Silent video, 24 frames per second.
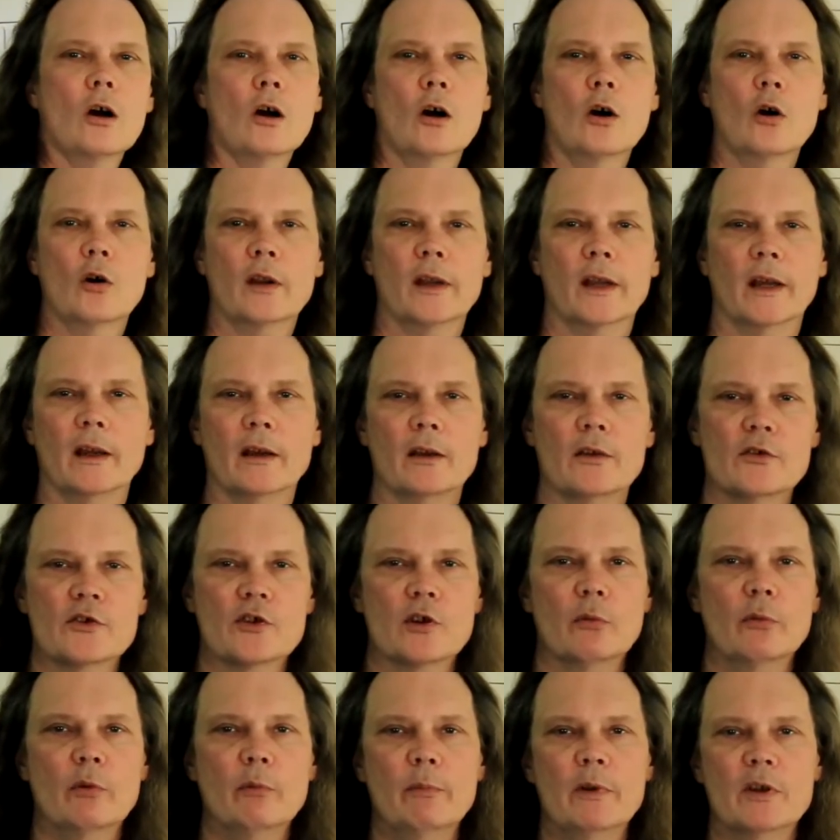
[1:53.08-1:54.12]
Okay,
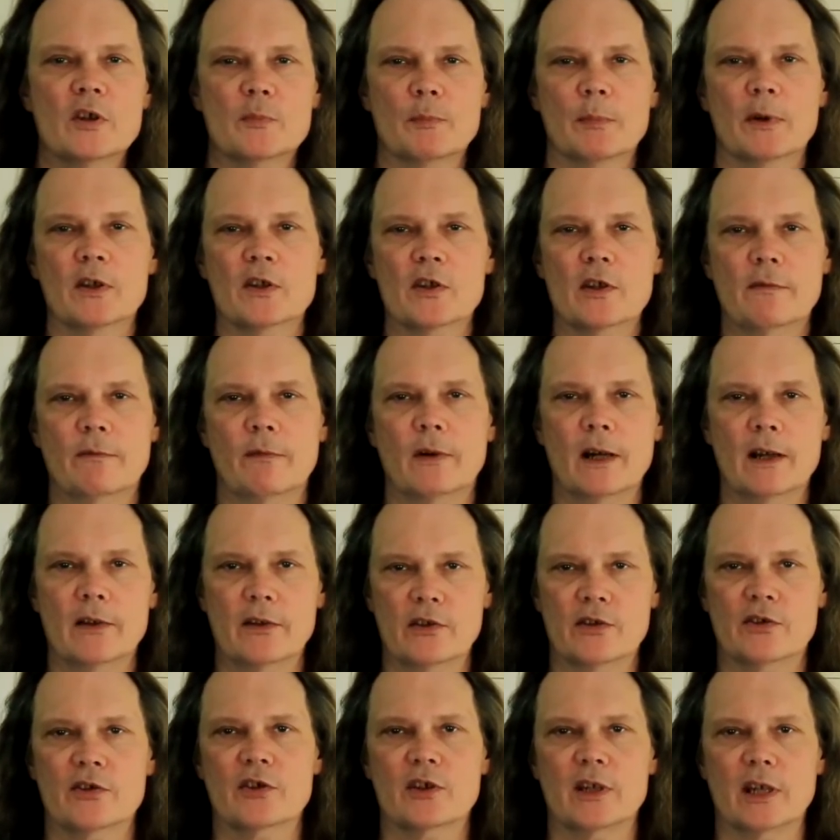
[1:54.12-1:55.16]
so when we specify
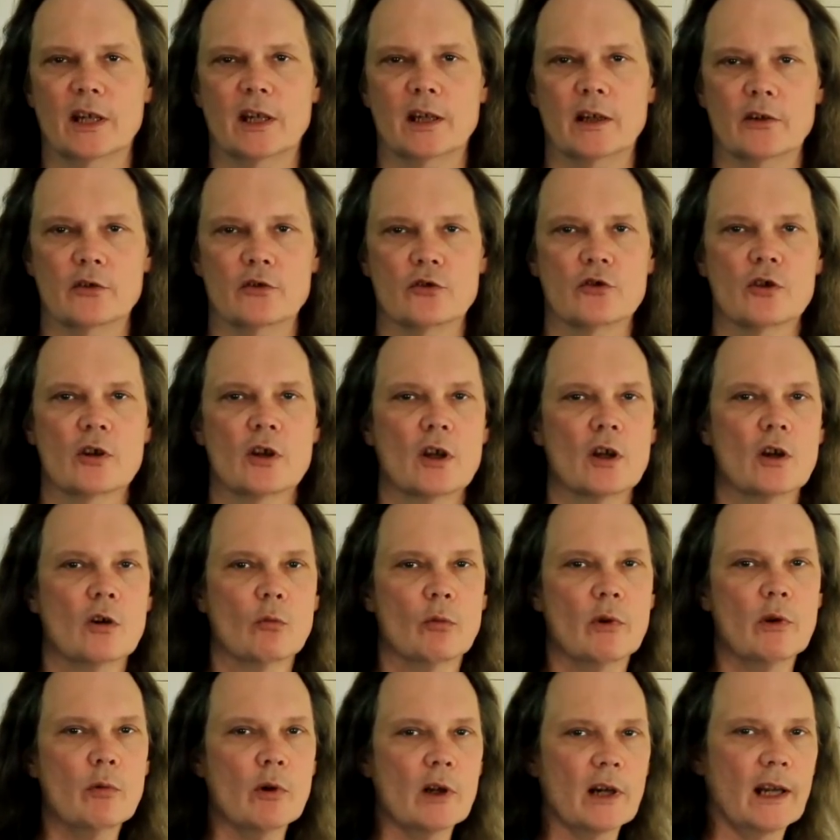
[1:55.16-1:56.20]
the stage,
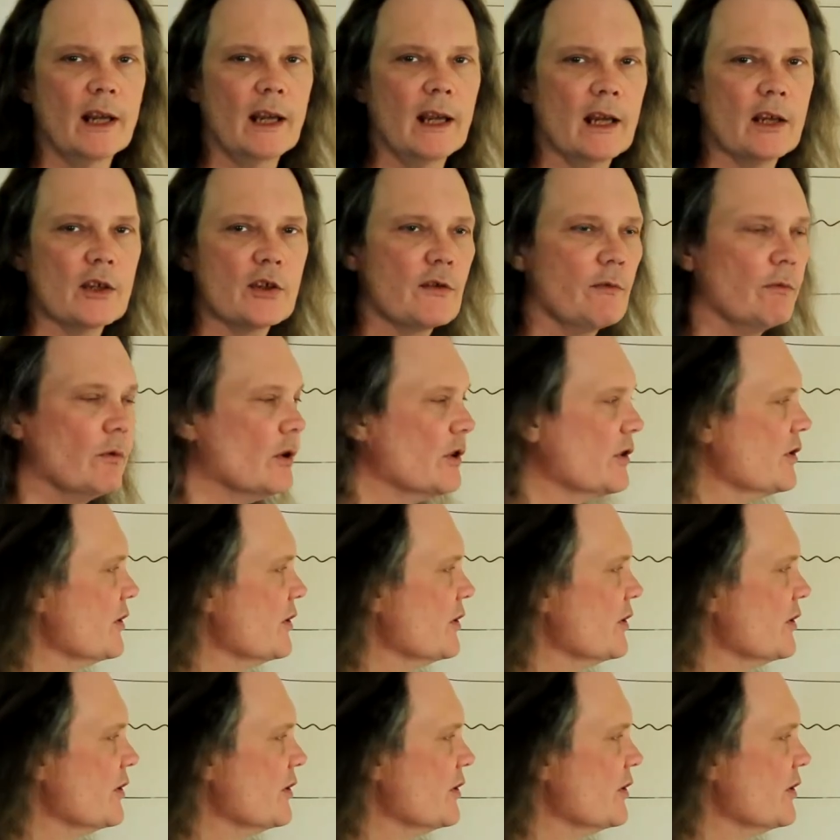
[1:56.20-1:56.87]
we want to ask for a